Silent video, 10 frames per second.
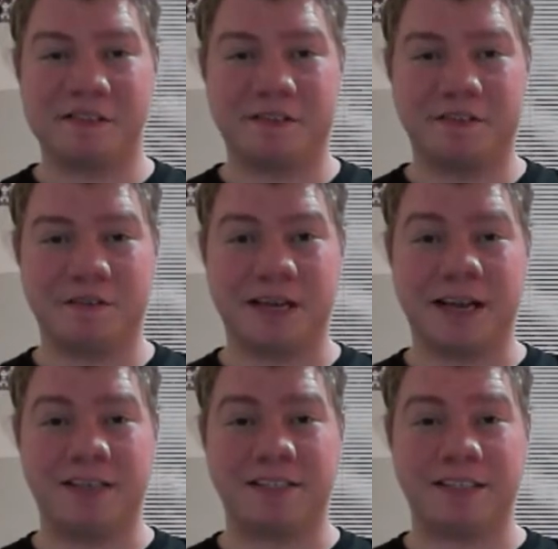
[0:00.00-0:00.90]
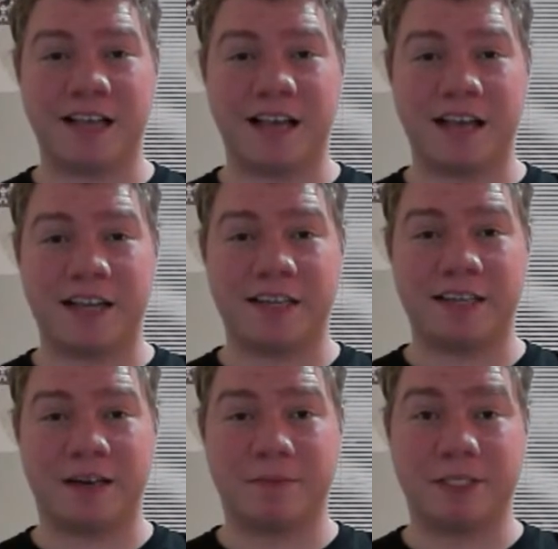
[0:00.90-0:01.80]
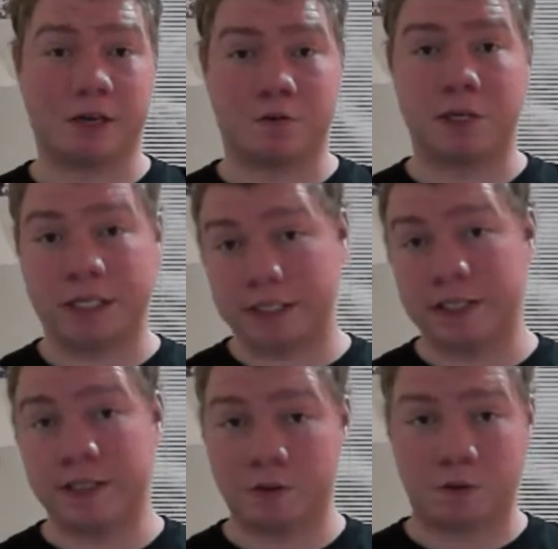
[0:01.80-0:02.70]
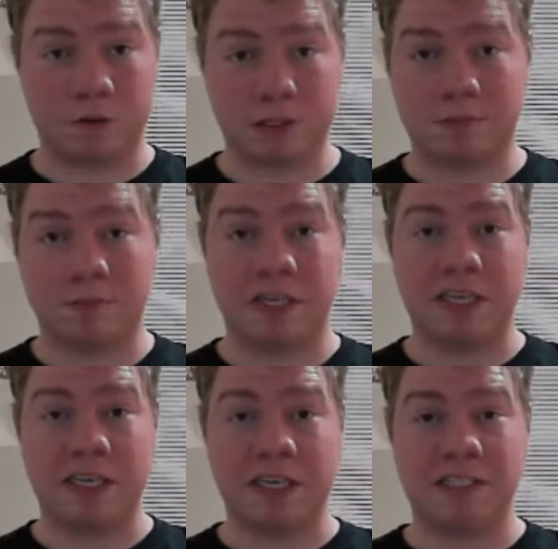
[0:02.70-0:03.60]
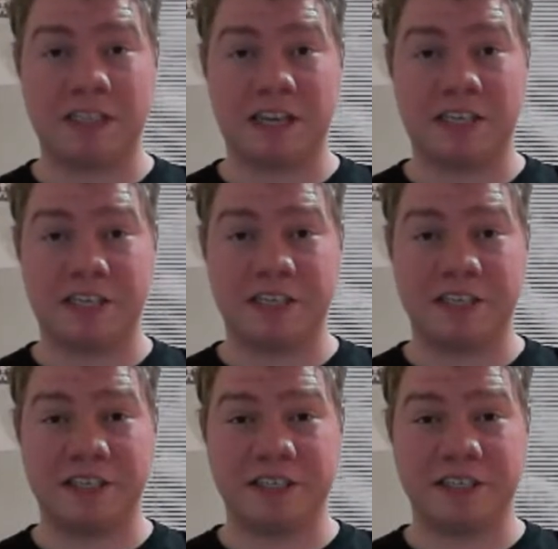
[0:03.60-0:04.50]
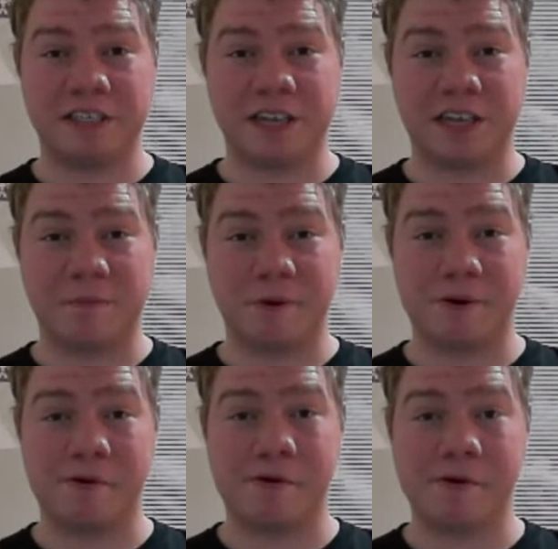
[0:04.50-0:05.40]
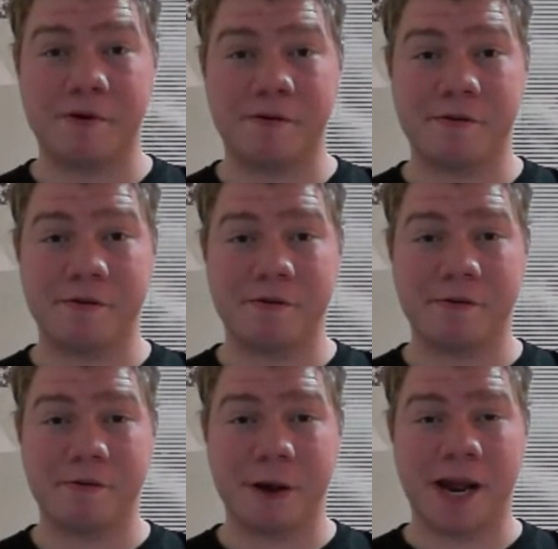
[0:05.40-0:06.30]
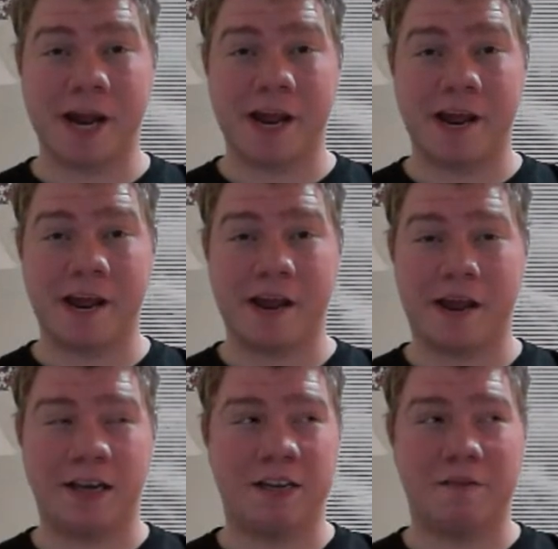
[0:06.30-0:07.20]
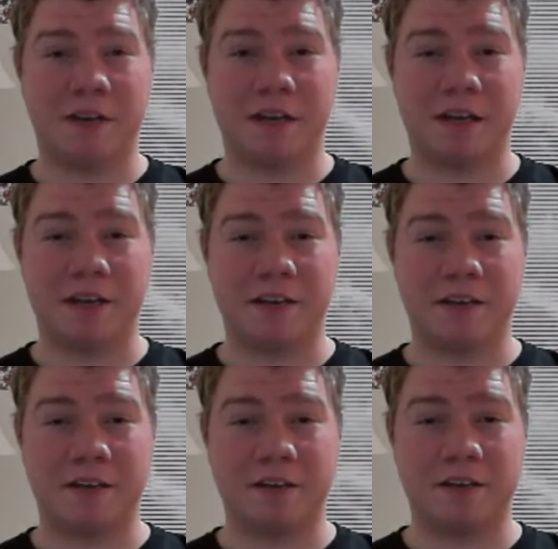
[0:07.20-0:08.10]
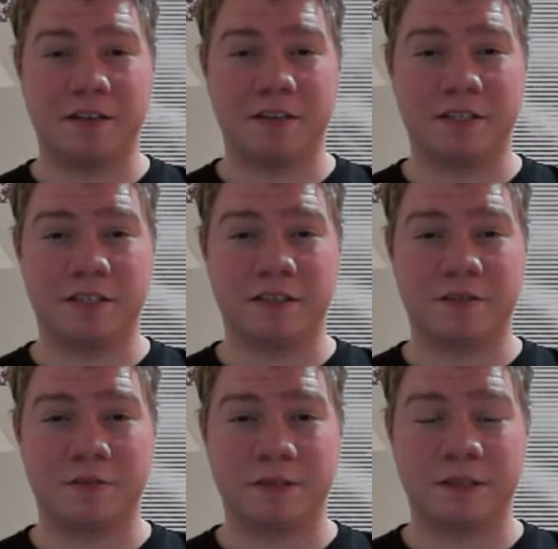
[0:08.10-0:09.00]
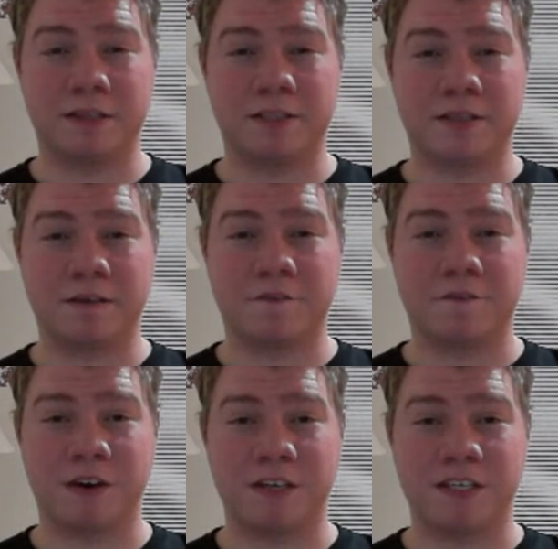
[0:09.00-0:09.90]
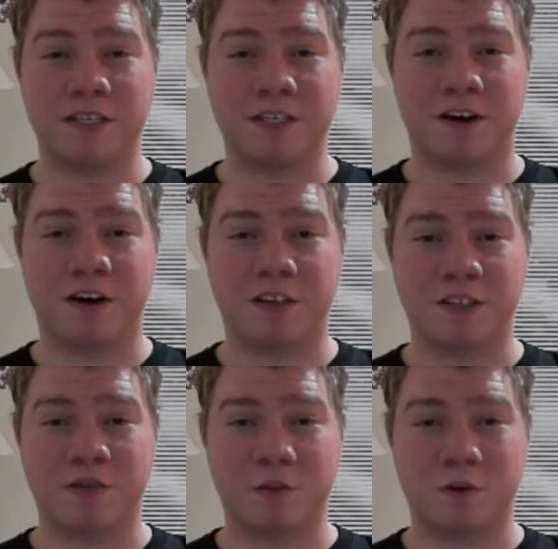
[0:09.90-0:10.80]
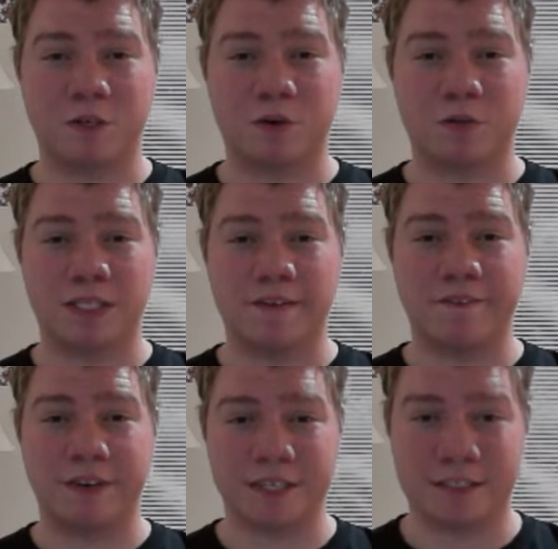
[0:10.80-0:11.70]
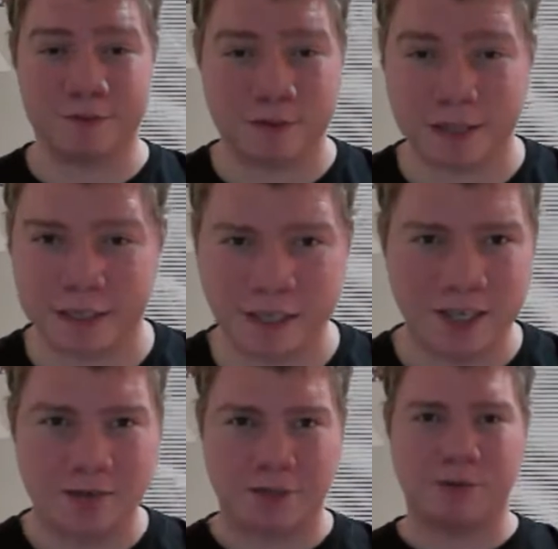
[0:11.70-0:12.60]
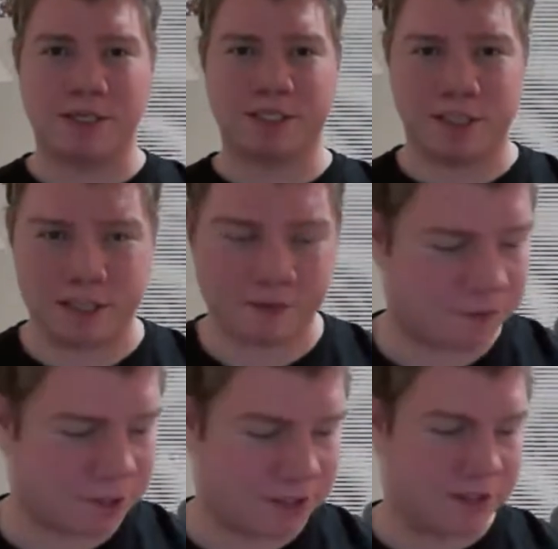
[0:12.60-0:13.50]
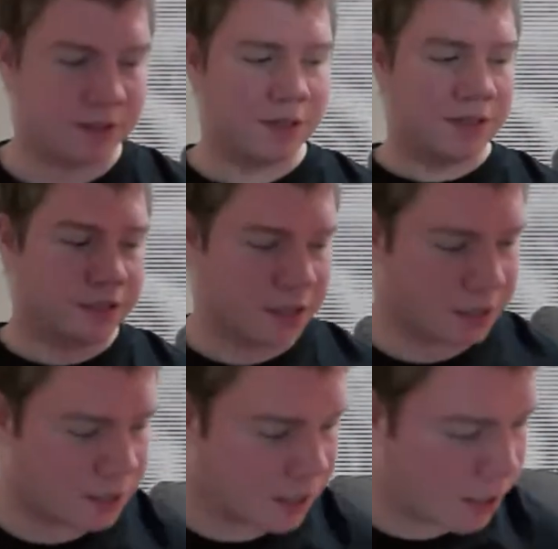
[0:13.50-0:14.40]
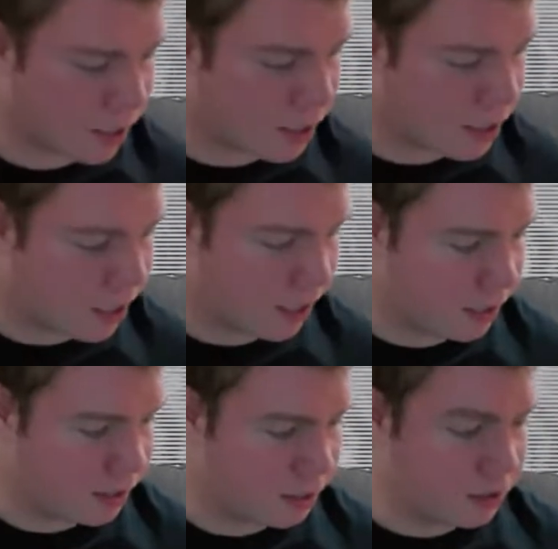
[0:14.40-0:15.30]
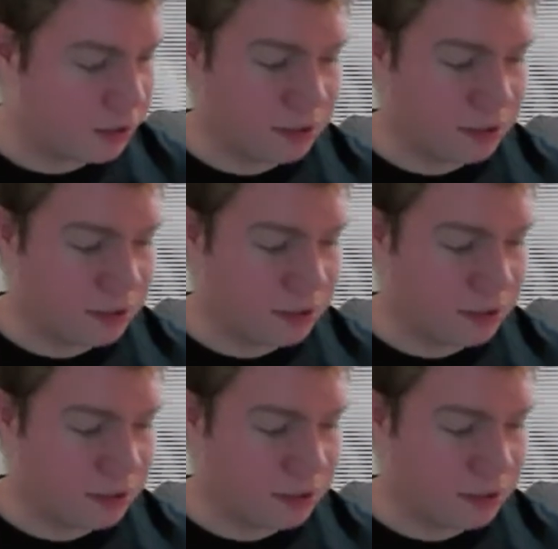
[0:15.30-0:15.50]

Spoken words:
dude, Aimslash. I mean, the other one isn't, of course, but Aimslash is in the game, right? And even then, there's a fucking dog sword holding a fucking sword, like very much like freaking da da da, and